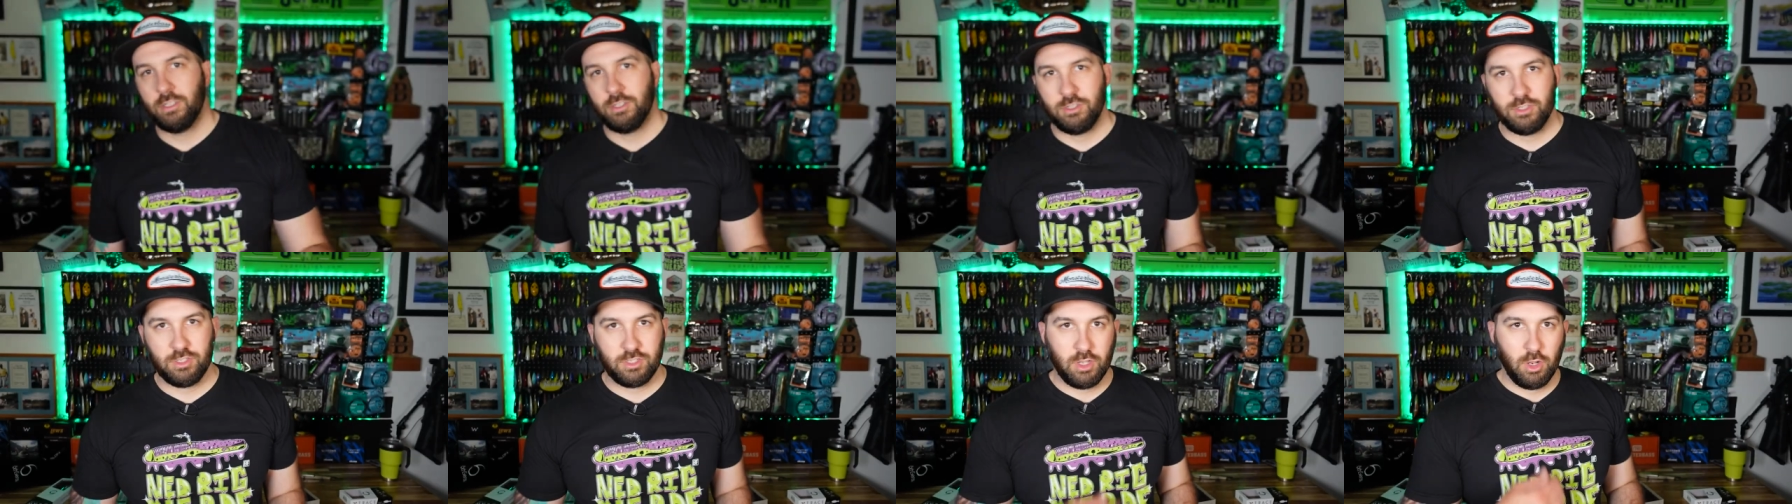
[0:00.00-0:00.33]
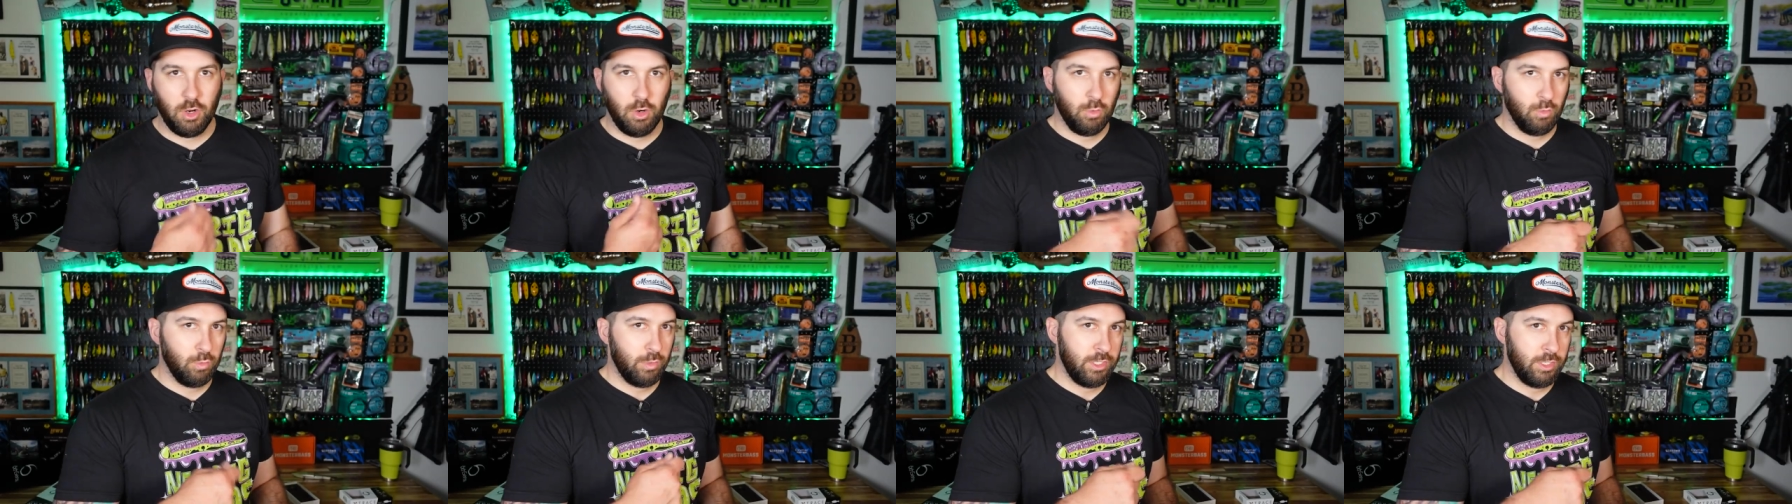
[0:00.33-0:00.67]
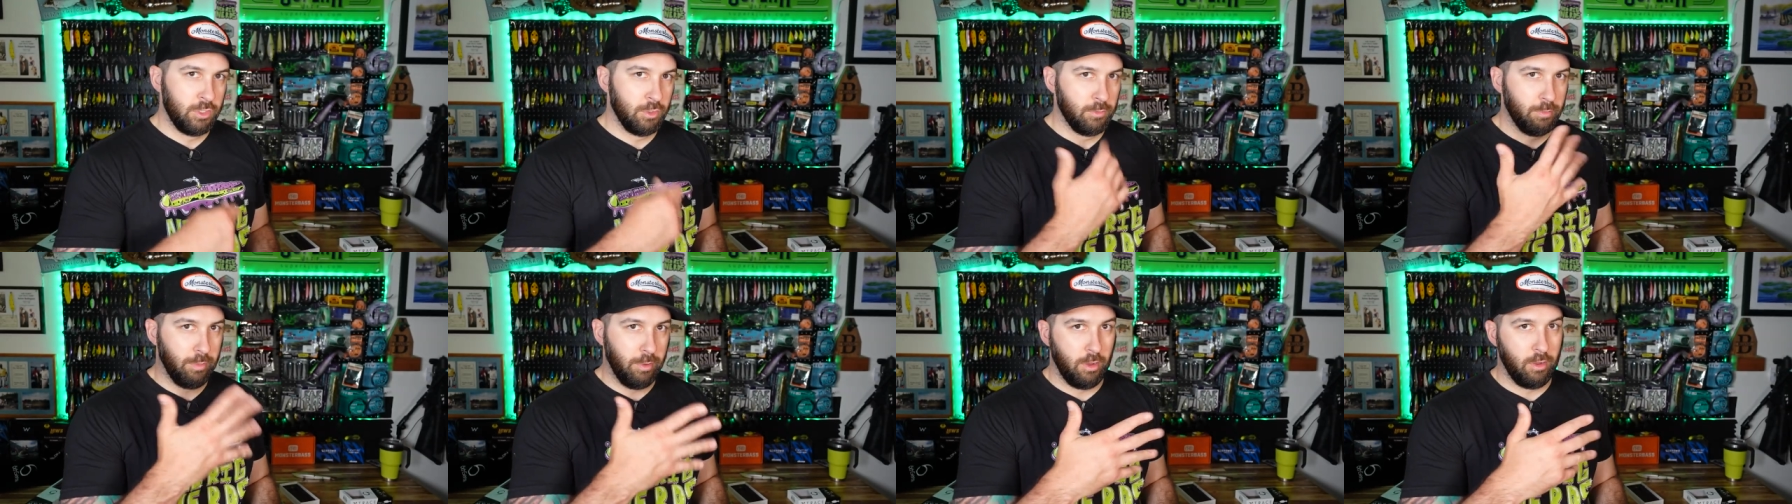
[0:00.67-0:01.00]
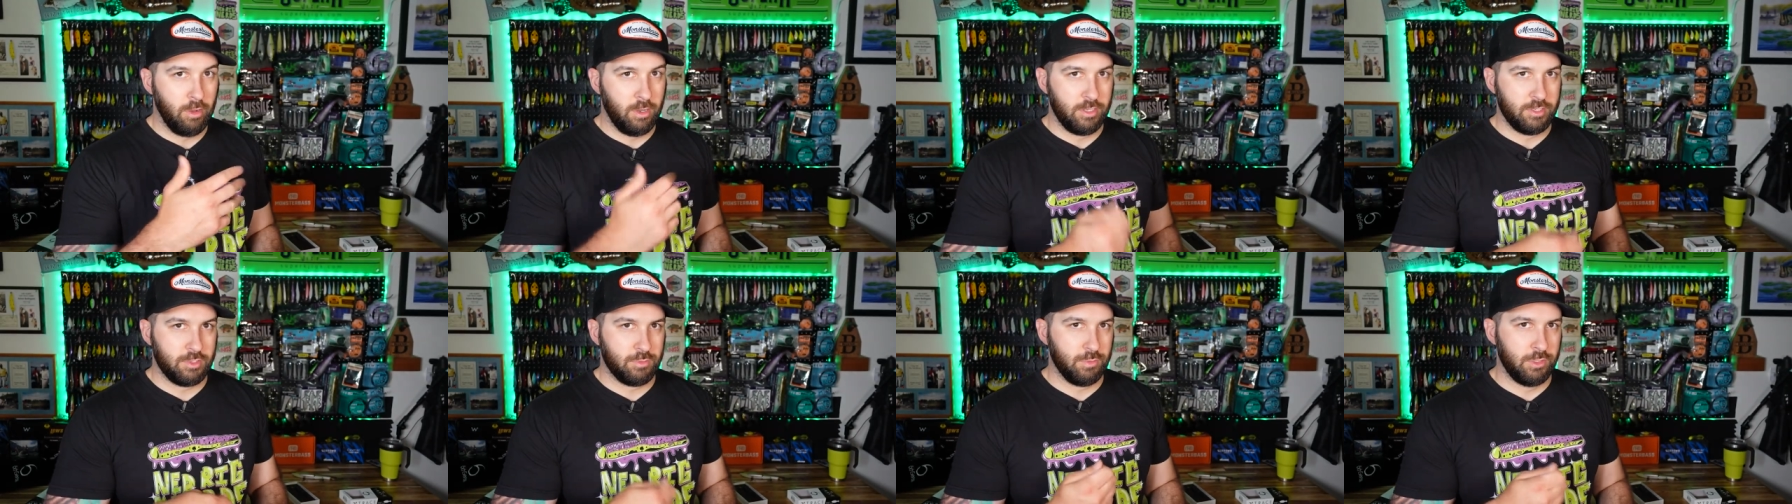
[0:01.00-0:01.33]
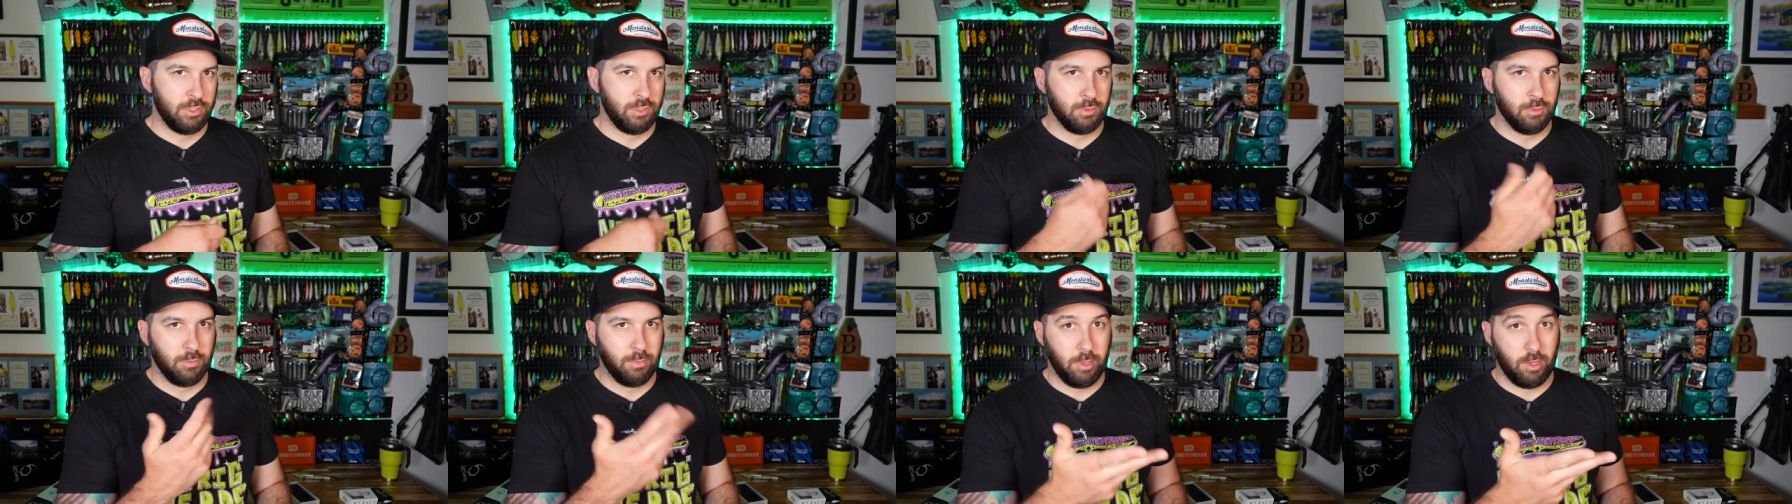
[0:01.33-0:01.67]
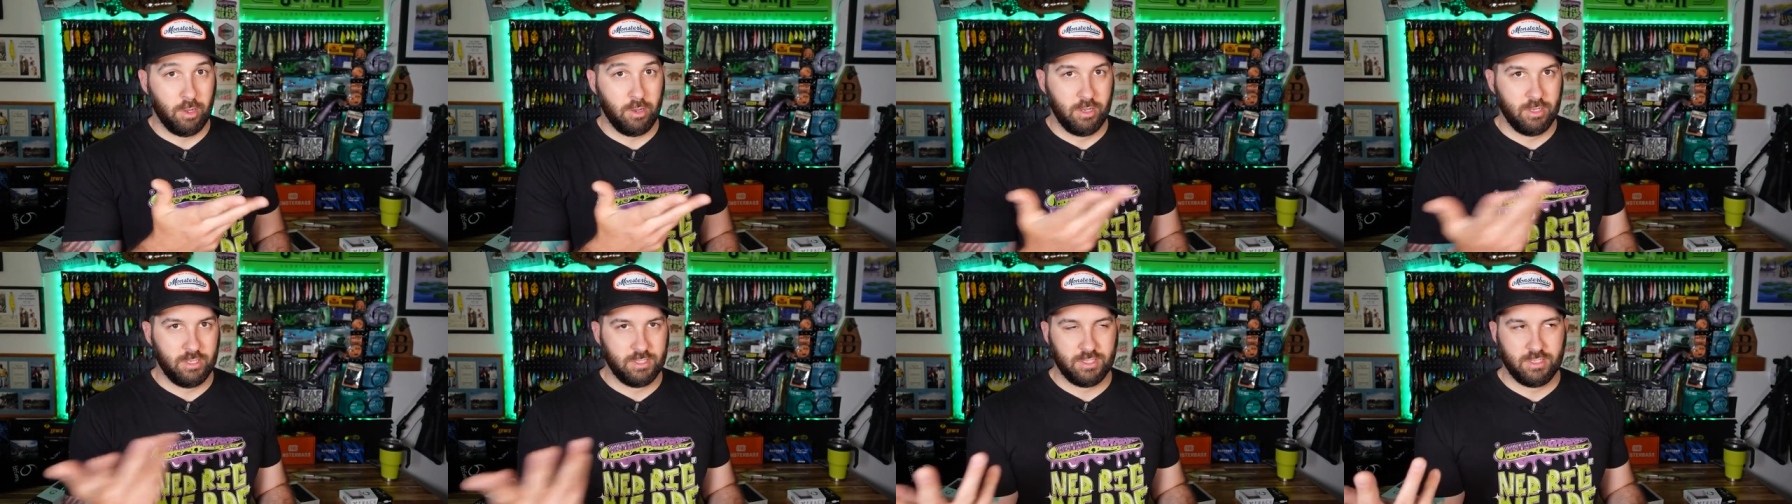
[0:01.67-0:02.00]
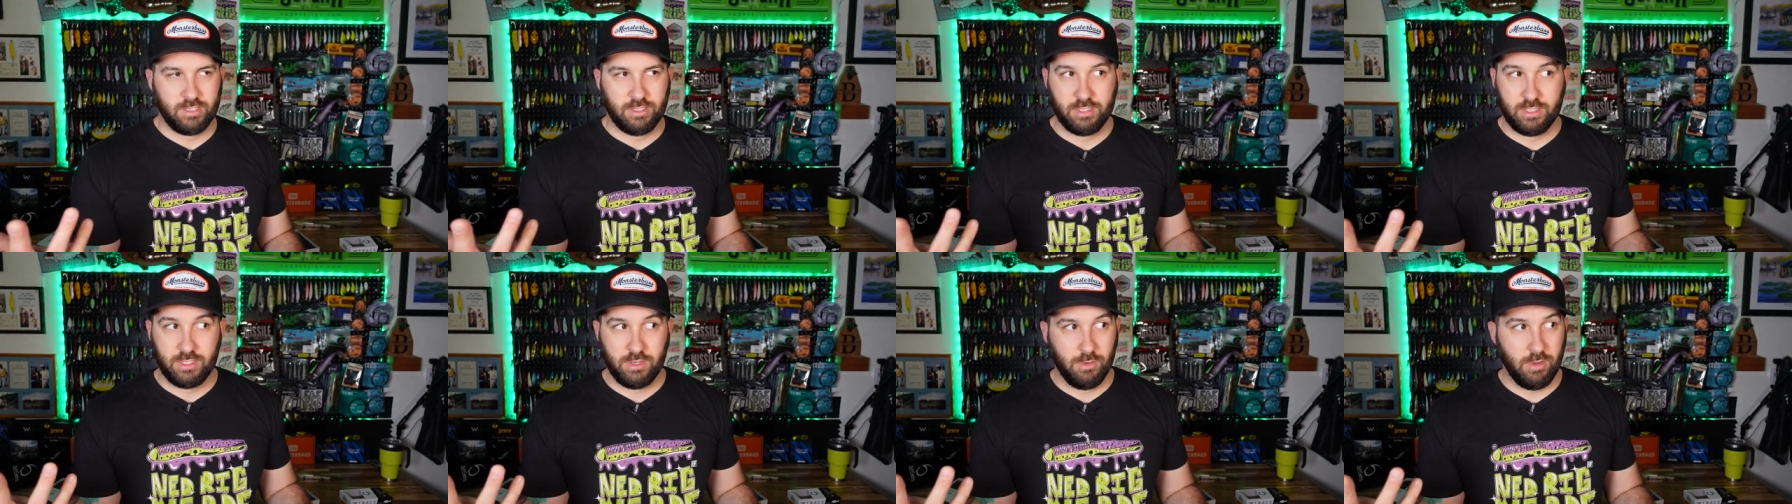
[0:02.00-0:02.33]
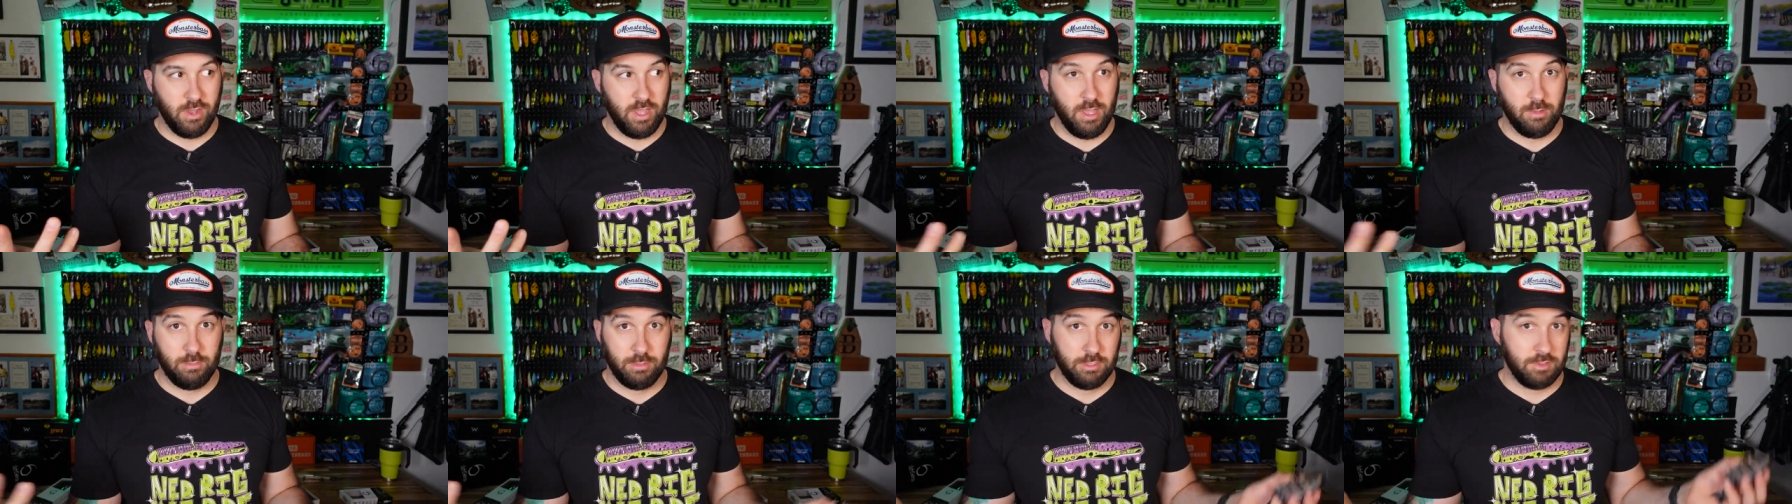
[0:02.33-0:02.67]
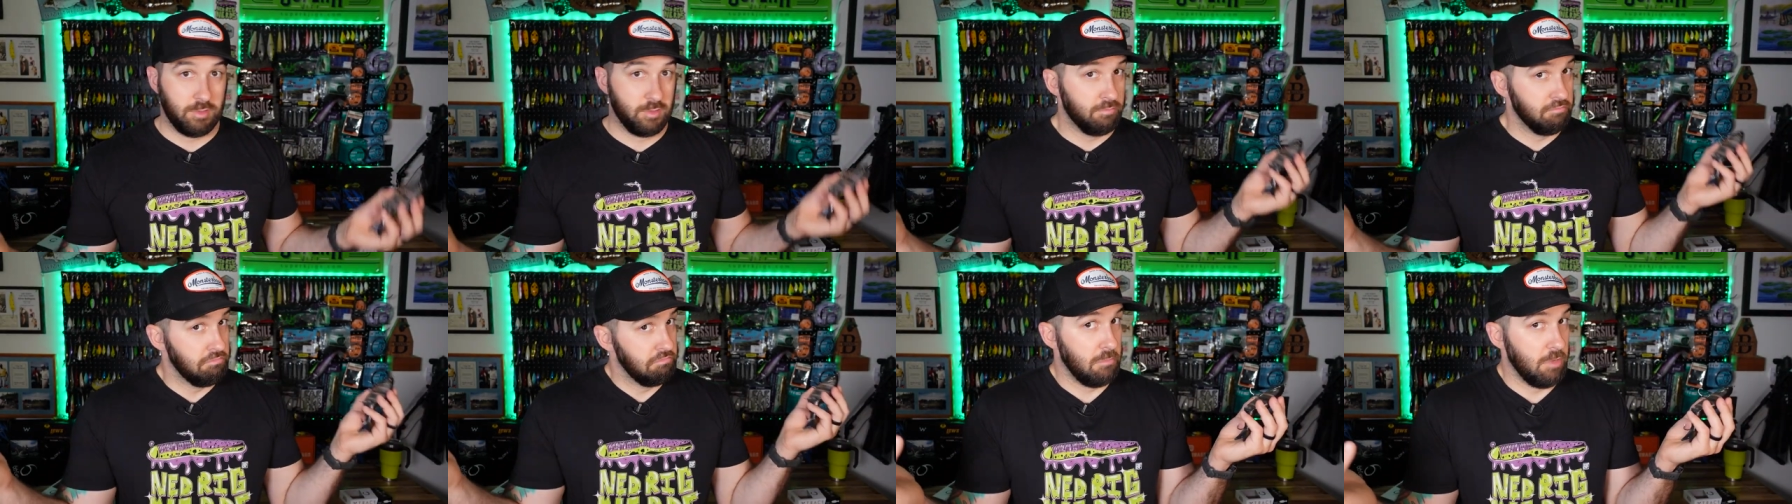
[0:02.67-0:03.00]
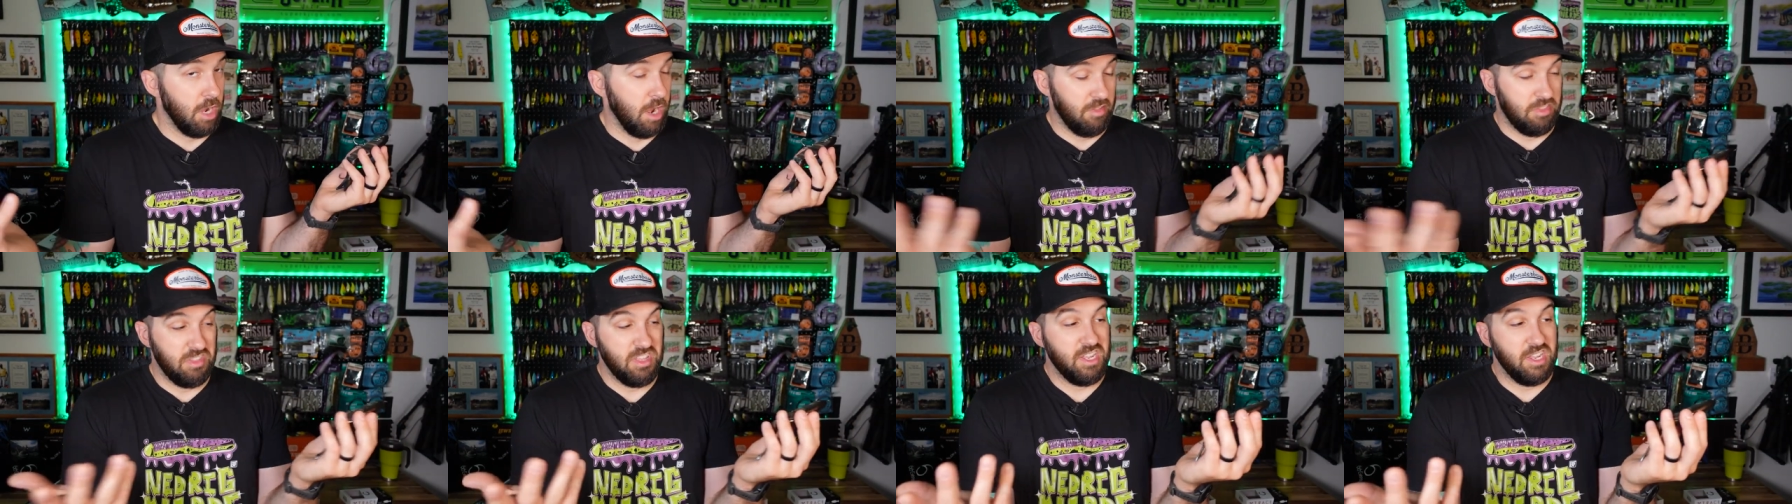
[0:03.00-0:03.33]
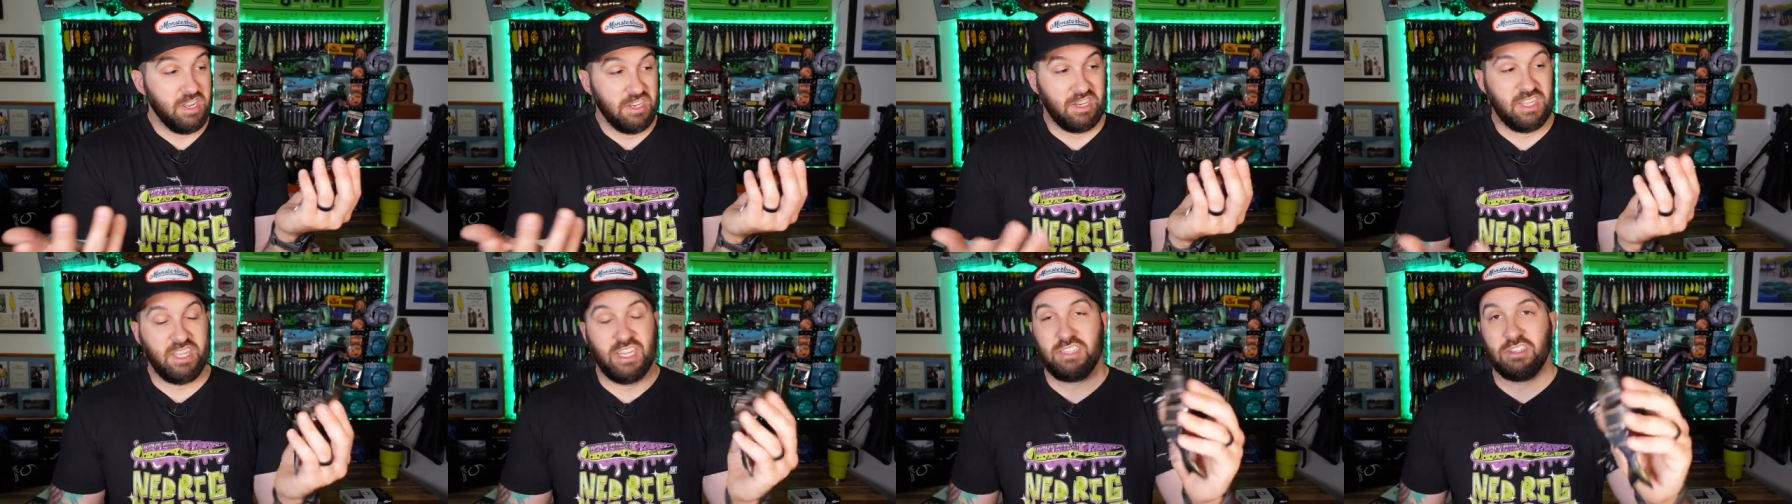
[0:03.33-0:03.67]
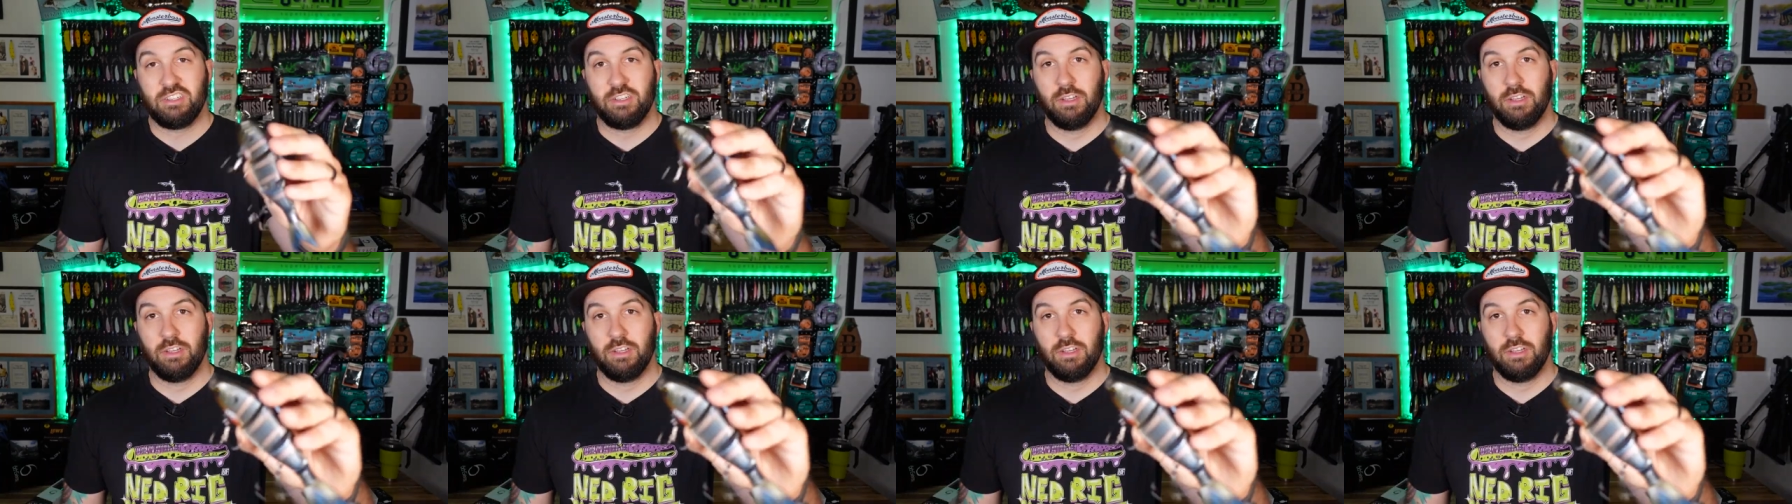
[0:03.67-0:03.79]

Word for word: and just go real pause, real pause and see what happens. I think I can catch